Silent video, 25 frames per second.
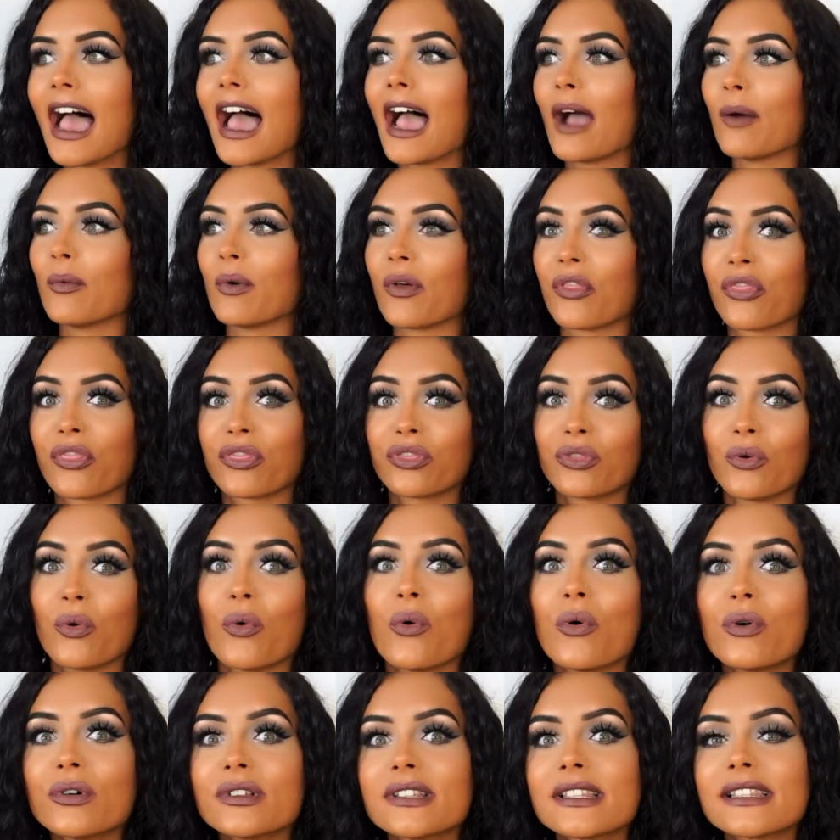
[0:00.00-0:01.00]
our
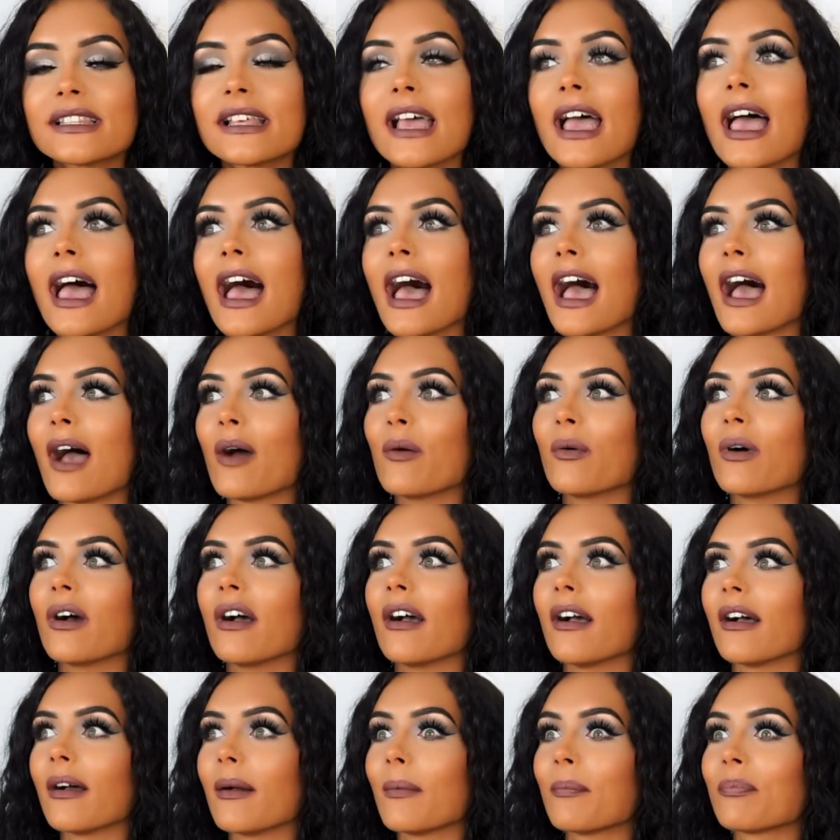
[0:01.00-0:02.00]
thoughts,
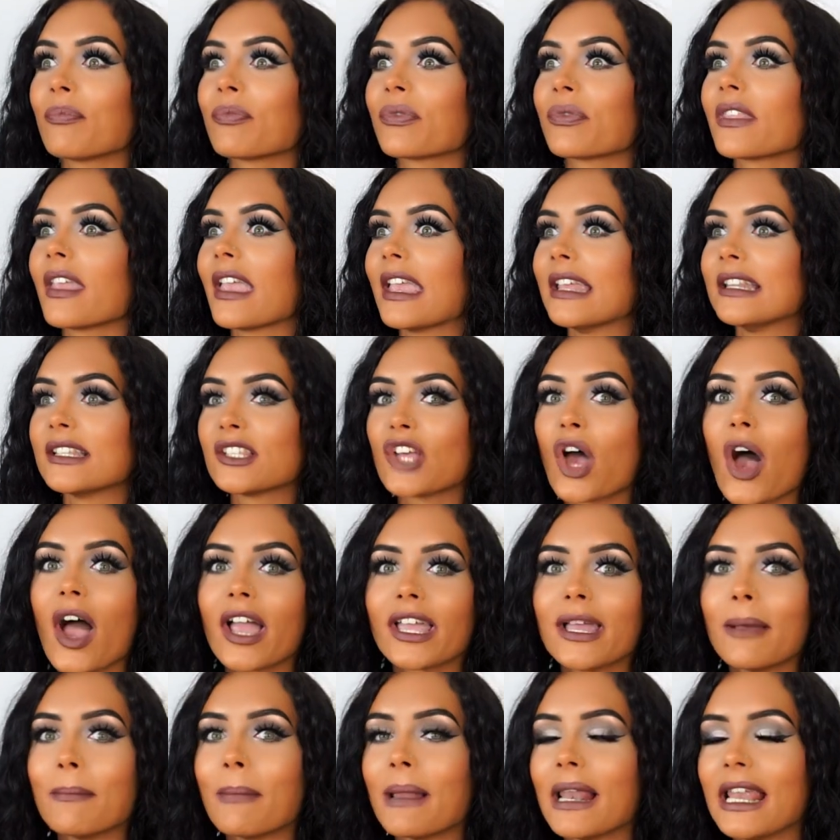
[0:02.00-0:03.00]
our
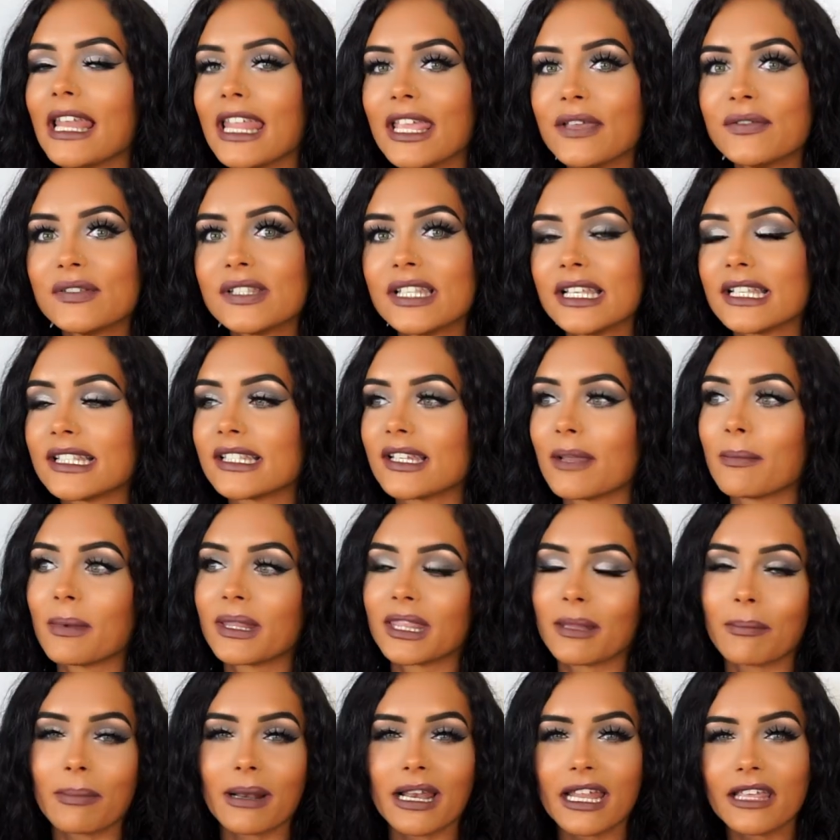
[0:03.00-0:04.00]
entire belief system
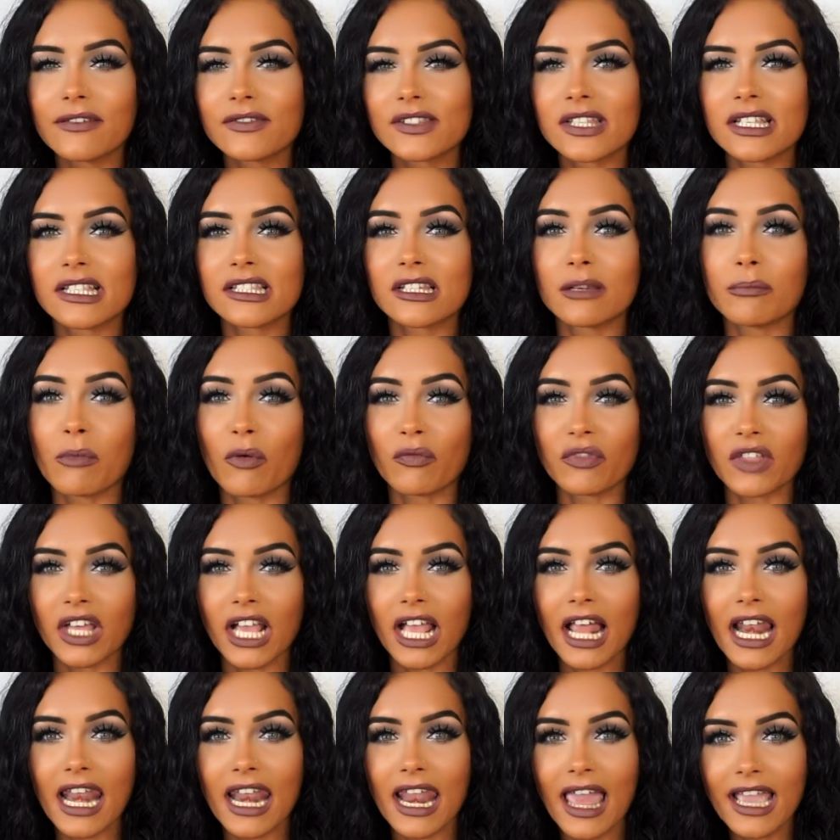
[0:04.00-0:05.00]
and the belief system of the
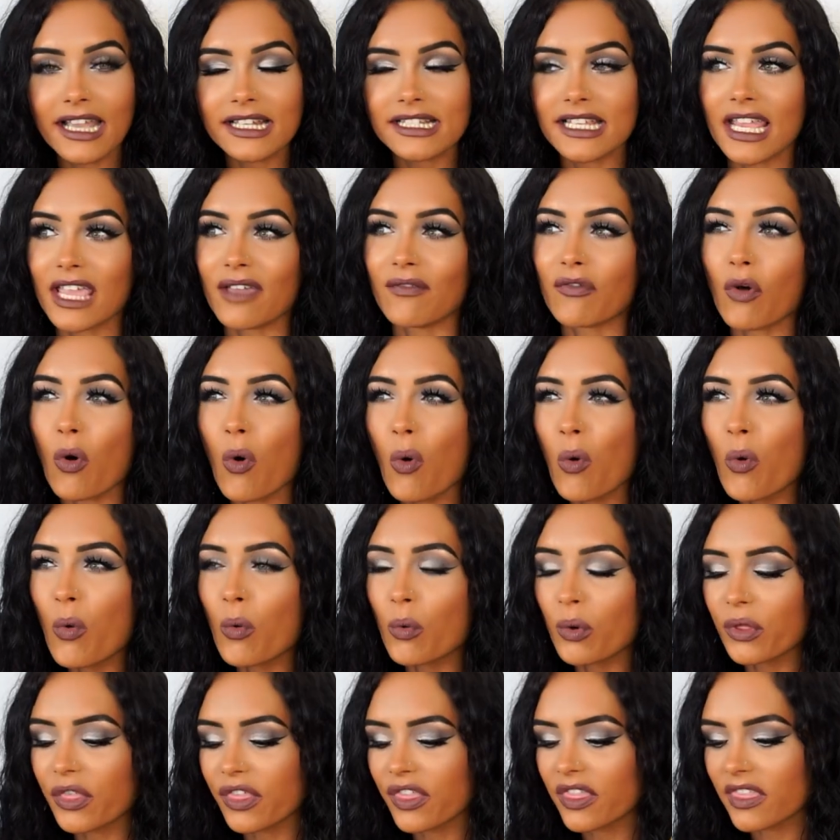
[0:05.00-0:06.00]
collective
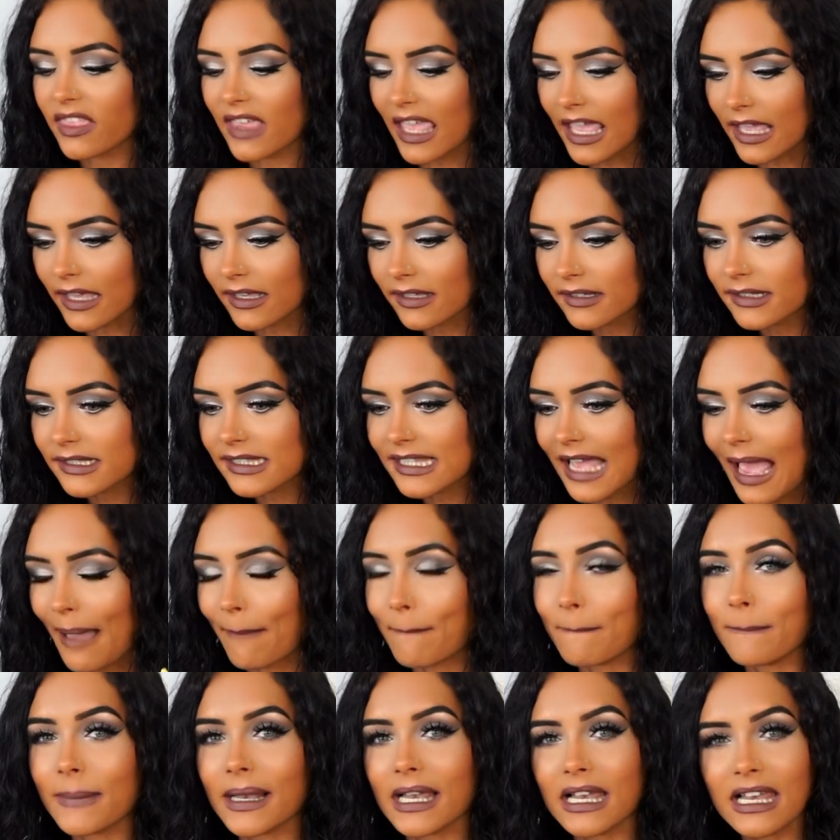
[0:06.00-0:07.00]
all thinks
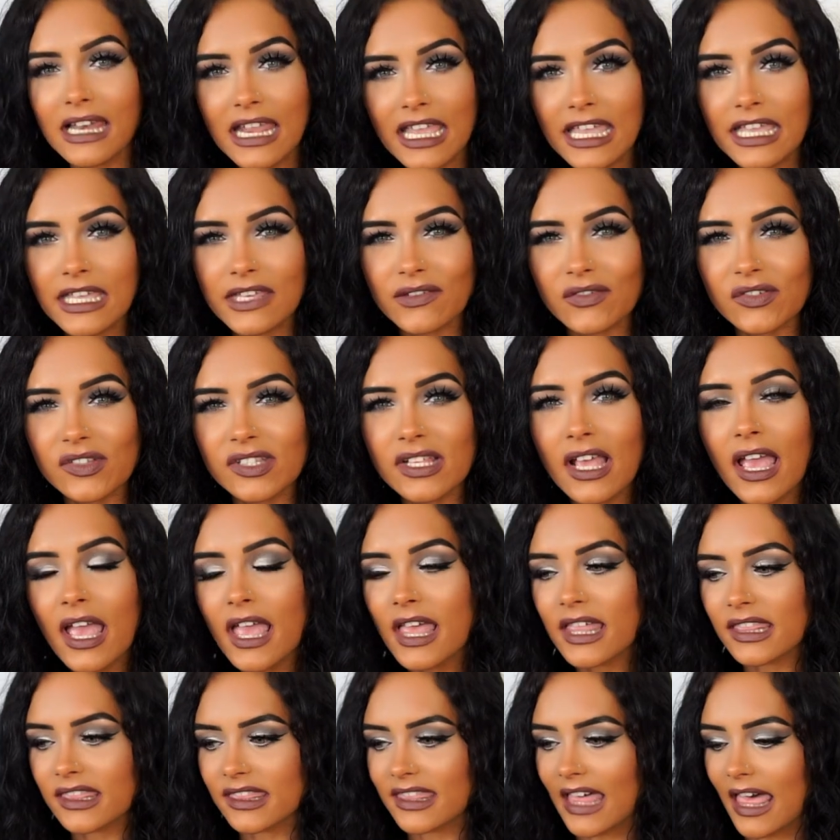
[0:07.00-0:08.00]
and believes
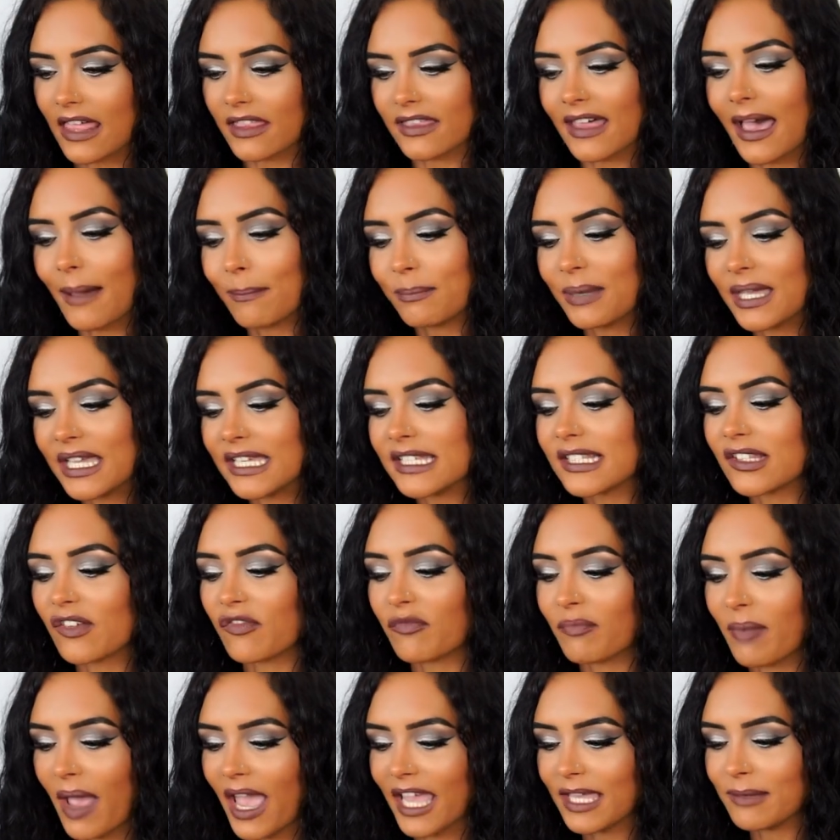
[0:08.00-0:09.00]
that that piece
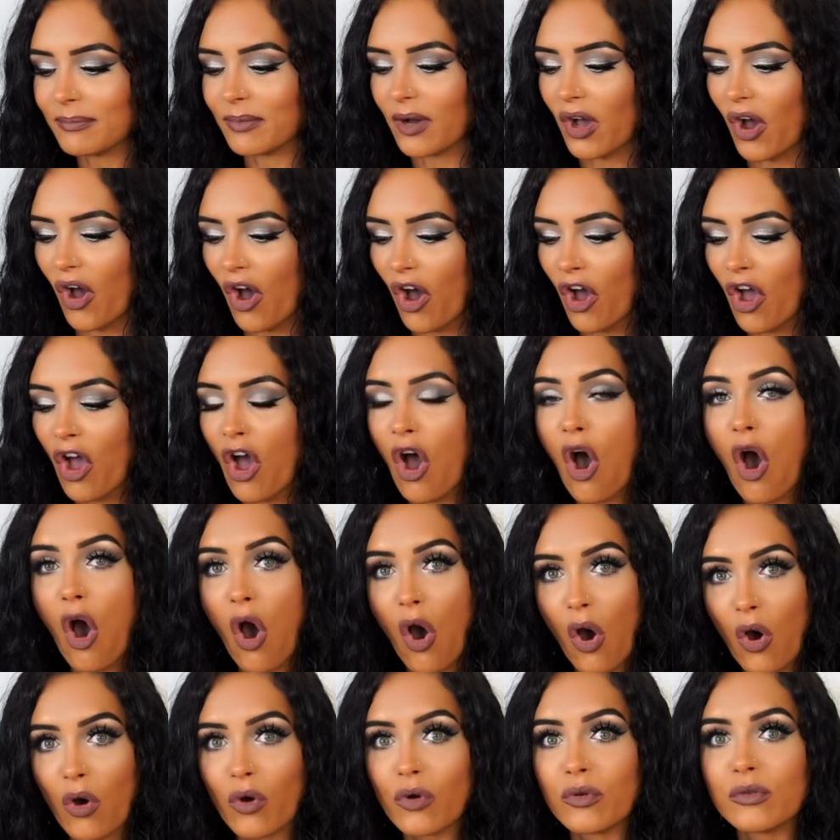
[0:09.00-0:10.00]
of paper
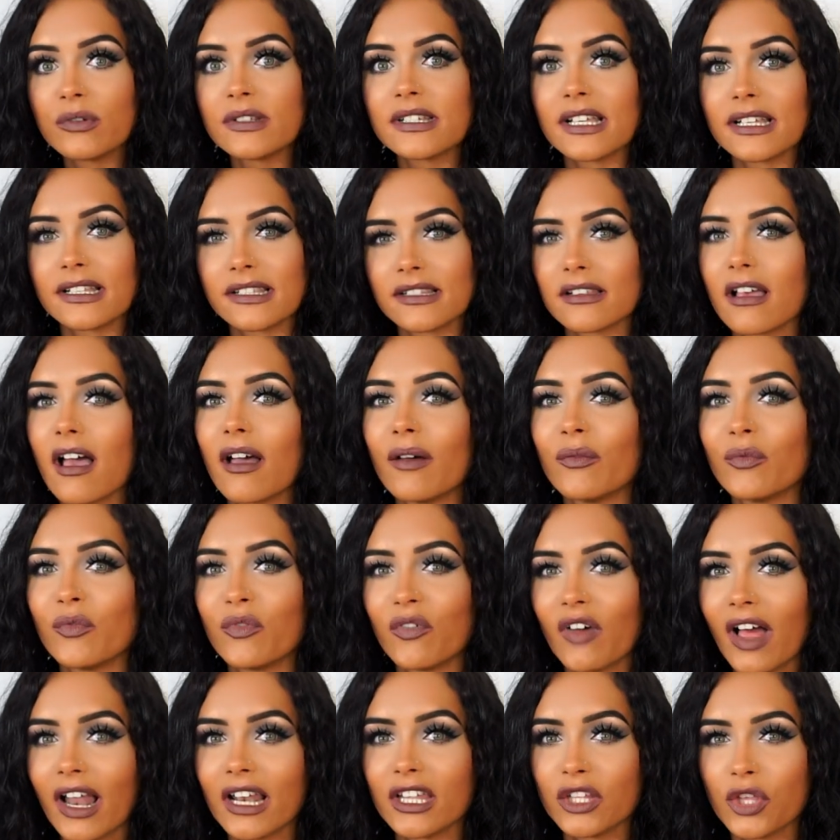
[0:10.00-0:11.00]
holds a certain
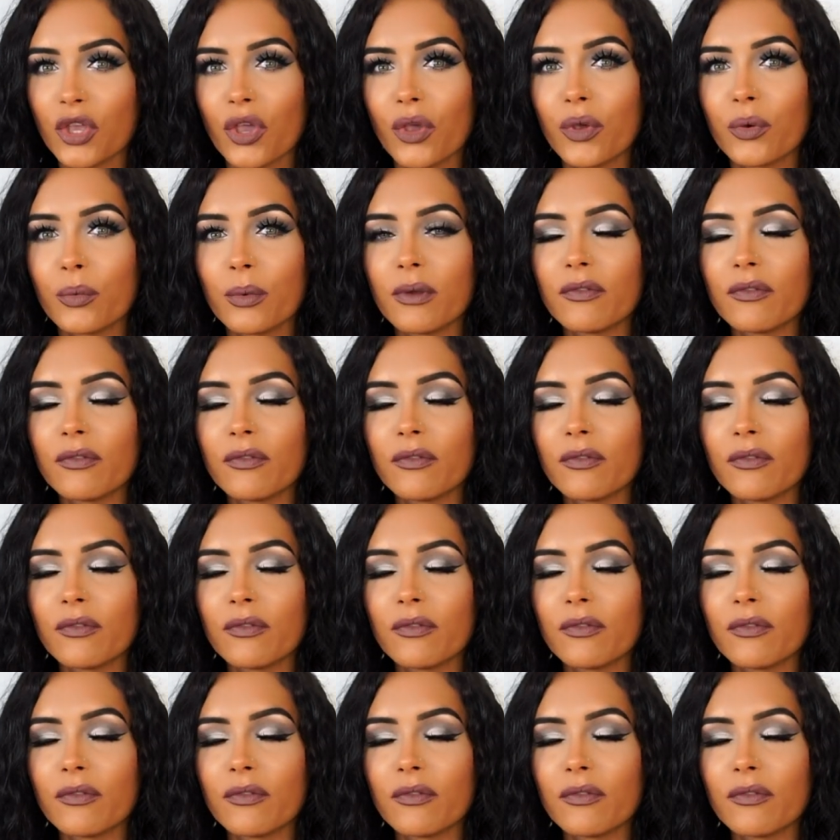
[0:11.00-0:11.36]
value.